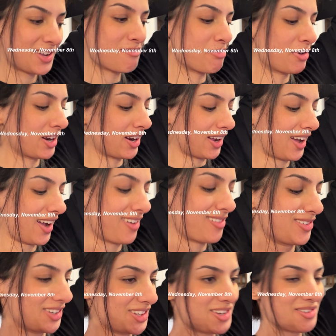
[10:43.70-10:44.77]
but I
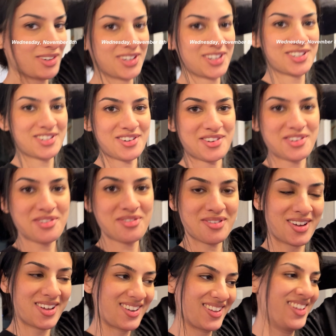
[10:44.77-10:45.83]
really want to show you
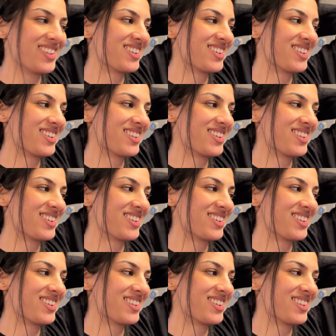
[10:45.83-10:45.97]
what